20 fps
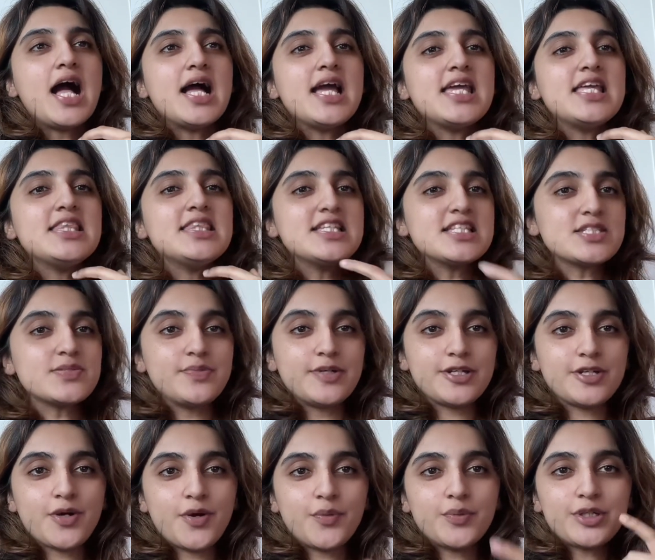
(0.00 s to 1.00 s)
In this
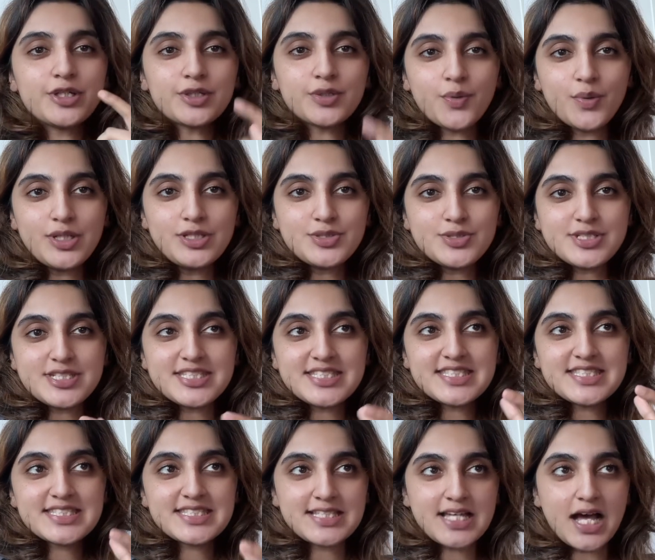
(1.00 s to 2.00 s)
video, we are going to
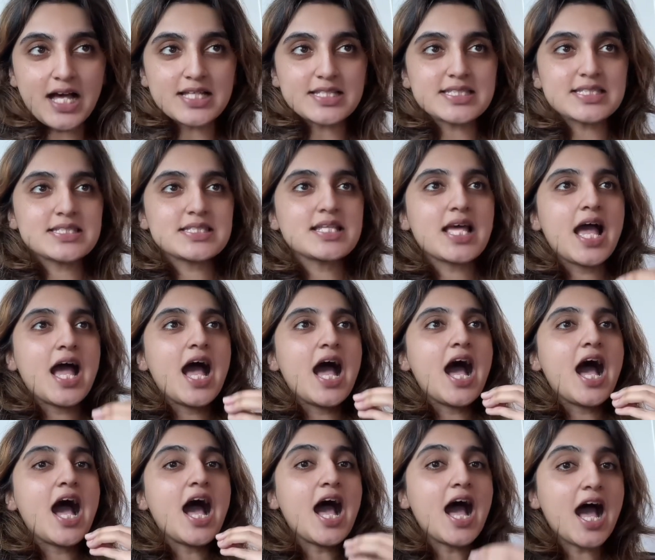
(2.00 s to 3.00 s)
discuss
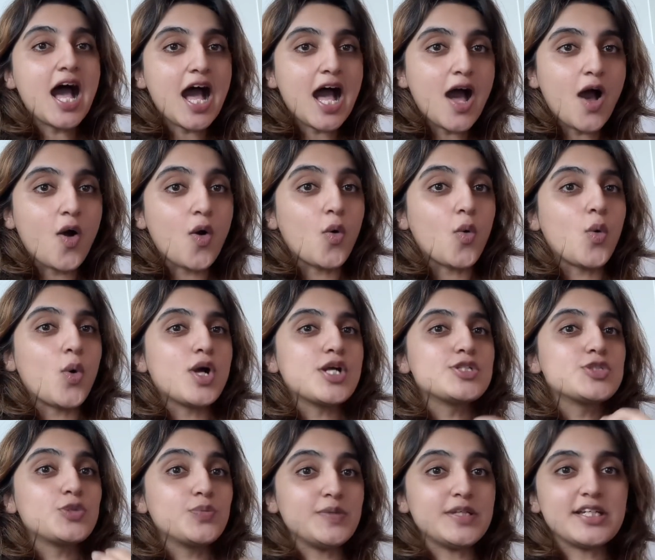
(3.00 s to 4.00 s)
how
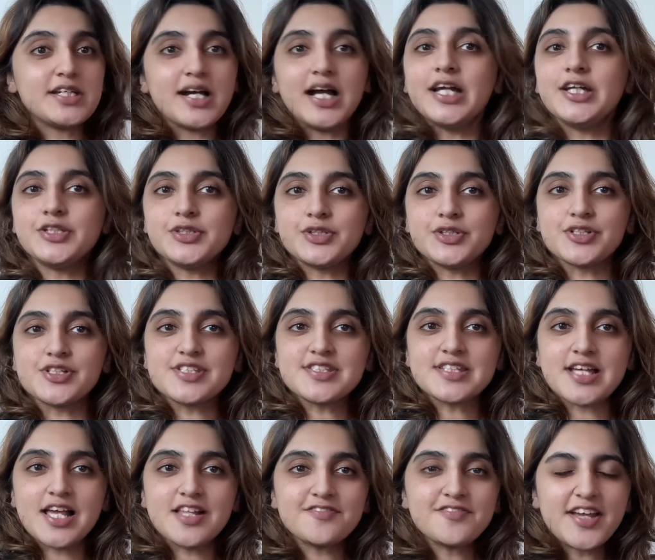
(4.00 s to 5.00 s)
to be kind to
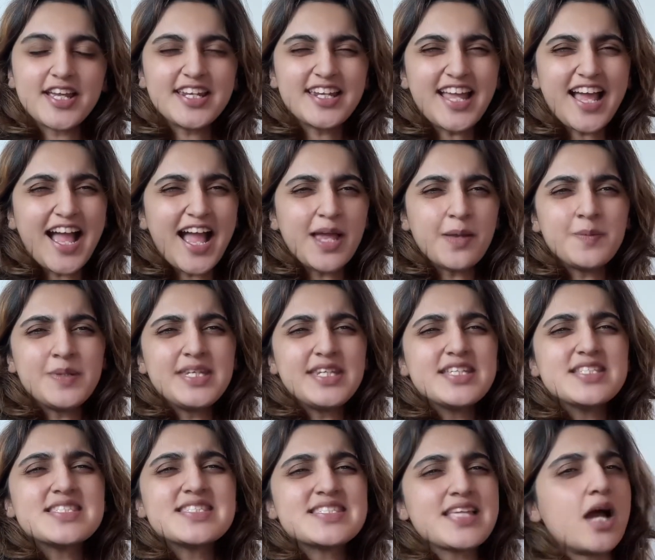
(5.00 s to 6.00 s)
yourself. And I mean,
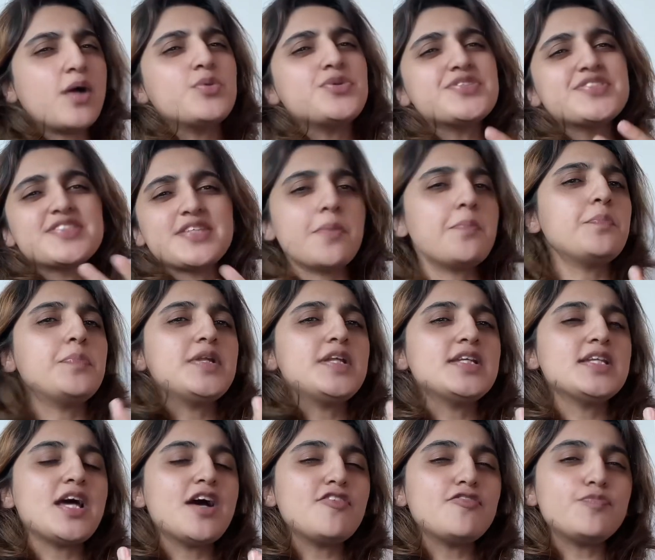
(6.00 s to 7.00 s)
it sounds simple
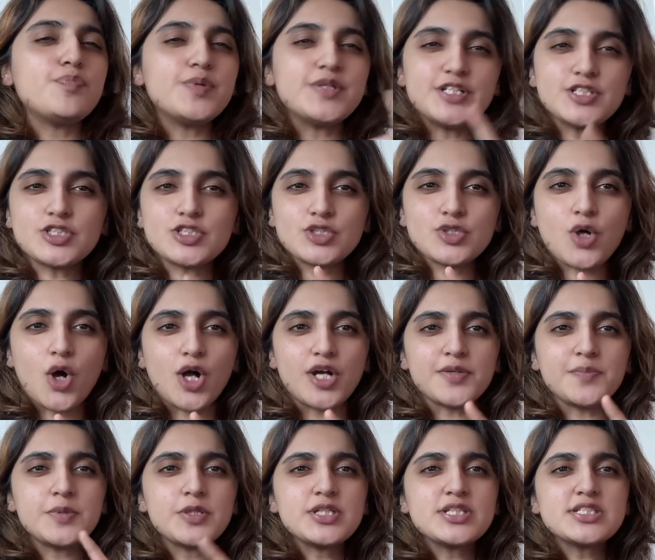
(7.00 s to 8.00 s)
enough, but it's
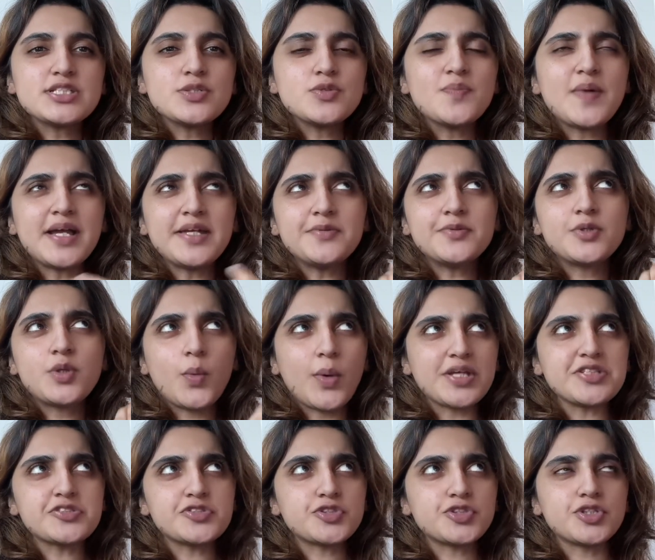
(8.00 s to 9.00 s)
not, because you might
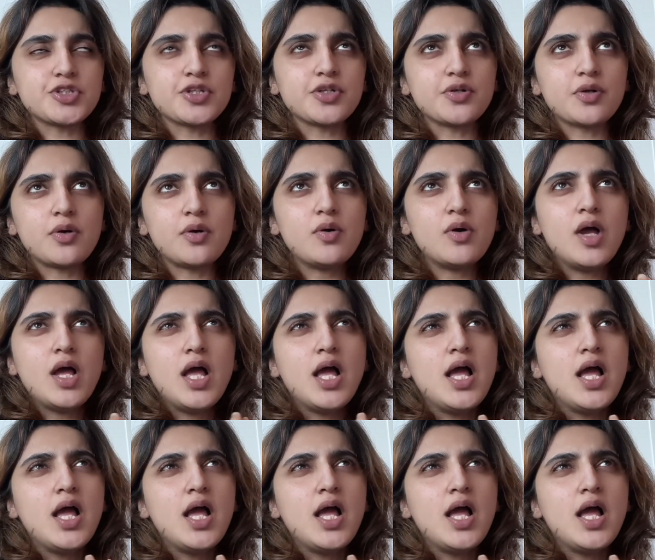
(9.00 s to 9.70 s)
question, you know,